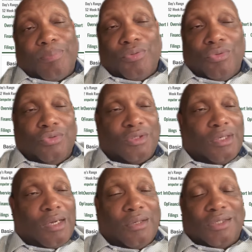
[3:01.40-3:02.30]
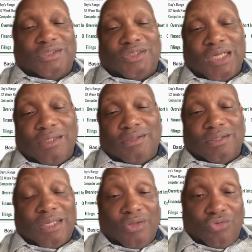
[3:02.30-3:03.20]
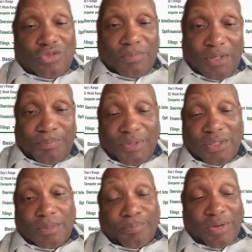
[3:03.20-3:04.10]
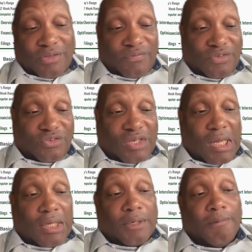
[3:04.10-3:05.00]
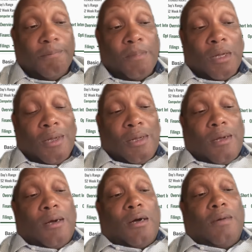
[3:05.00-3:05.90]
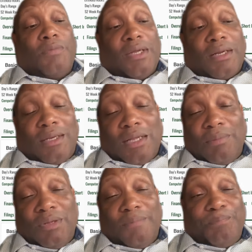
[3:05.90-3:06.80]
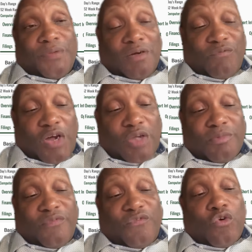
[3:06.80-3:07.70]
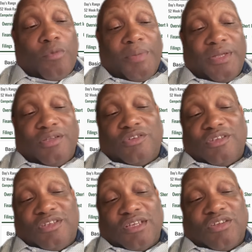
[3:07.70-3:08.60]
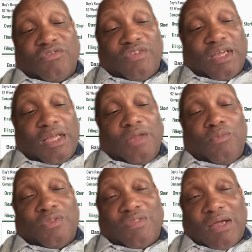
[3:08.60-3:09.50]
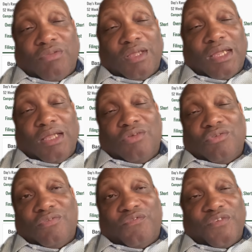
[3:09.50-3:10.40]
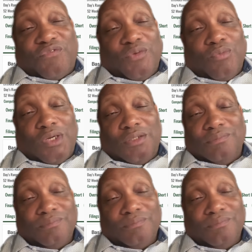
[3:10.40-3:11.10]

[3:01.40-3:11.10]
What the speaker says: pools and the other exchanges they use to manipulate the price of the stock. They're claiming a volume of 4,681,851.